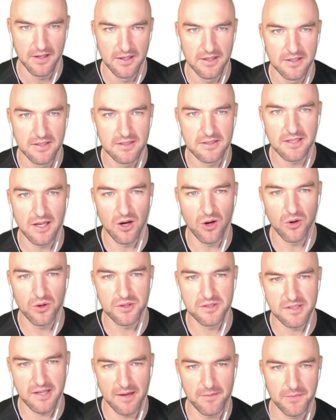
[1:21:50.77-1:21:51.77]
So
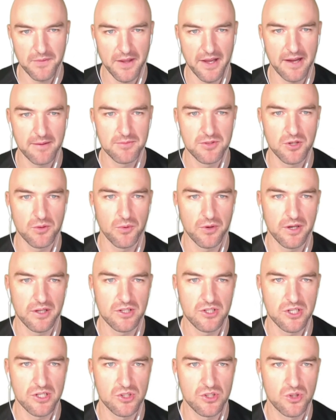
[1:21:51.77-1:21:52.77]
sometimes you want to
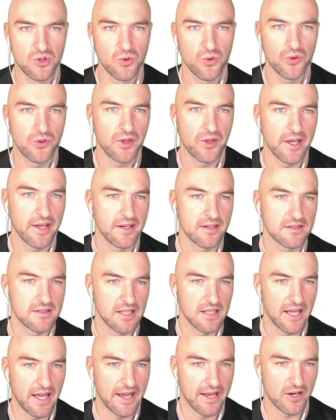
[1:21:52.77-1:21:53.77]
just do things
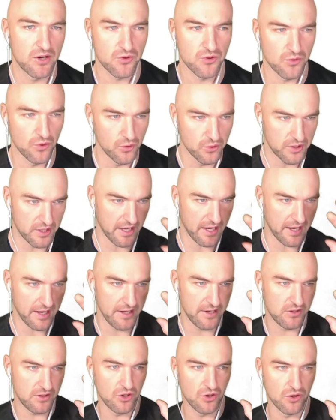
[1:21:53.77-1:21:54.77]
like
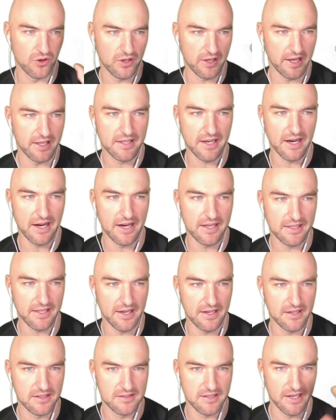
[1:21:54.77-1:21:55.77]
rotate your entire
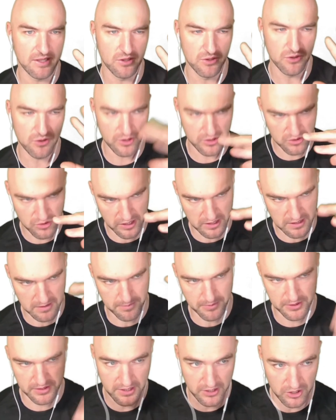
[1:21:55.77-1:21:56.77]
data set into a certain
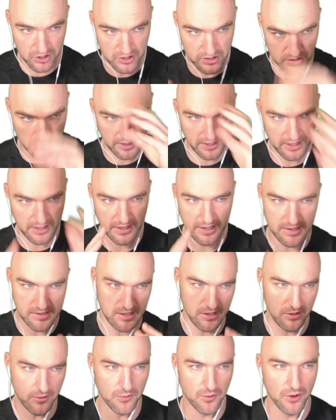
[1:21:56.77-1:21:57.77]
position so you can
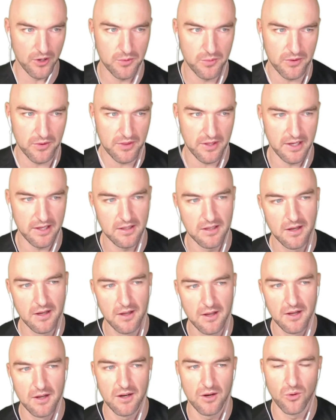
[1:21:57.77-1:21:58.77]
easily work with it,
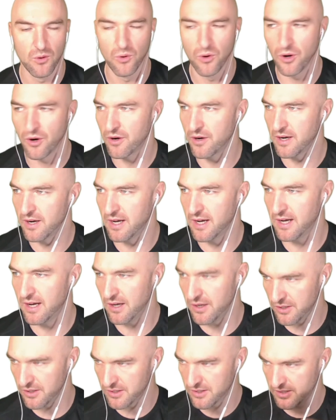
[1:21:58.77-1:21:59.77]
or
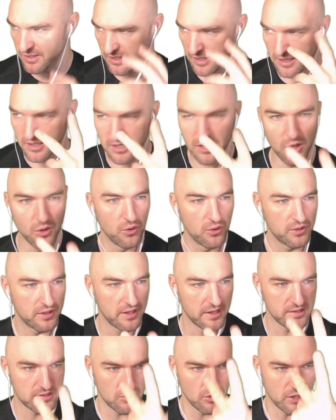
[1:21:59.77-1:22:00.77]
denote
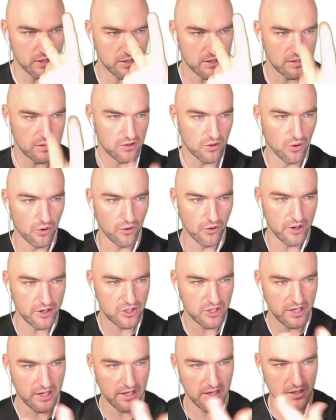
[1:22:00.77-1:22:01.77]
a certain
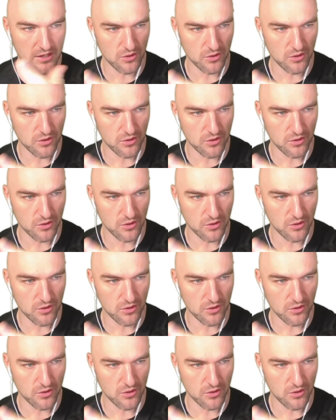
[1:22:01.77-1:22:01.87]
origin,